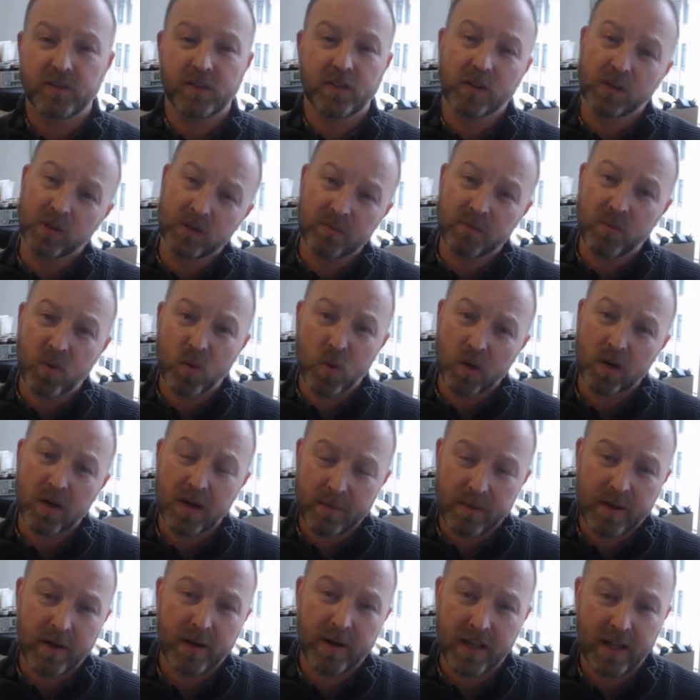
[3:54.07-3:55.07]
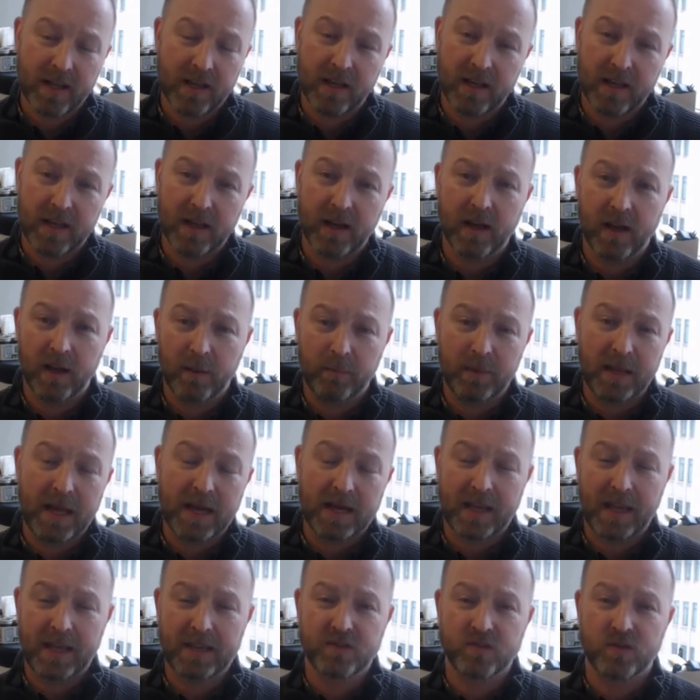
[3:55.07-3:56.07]
to learn more about
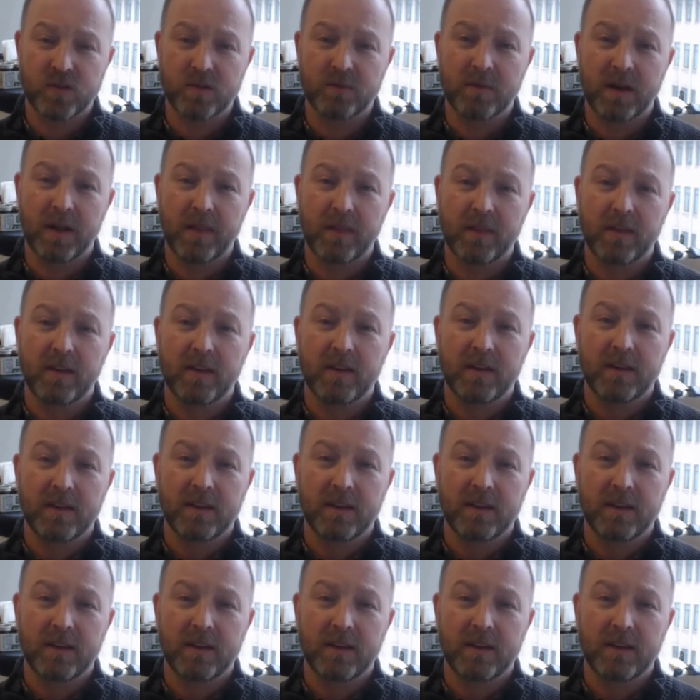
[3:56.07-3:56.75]
Black History Month,